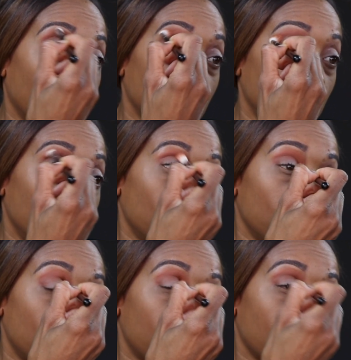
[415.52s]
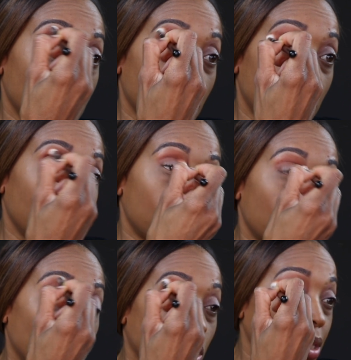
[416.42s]
use this
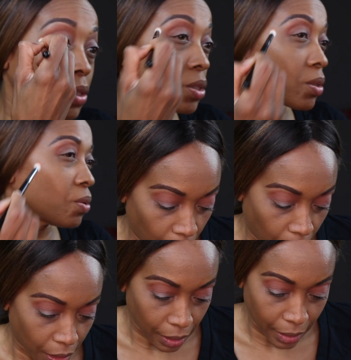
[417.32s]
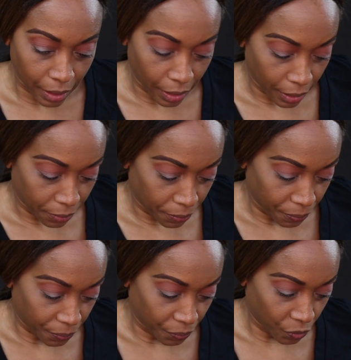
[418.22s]
brush. Oh, I like that.
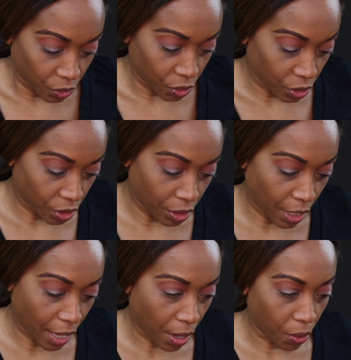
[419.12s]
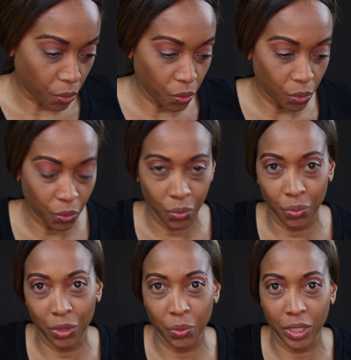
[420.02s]
Now,
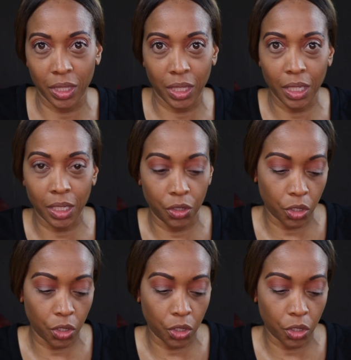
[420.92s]
what are we thinking,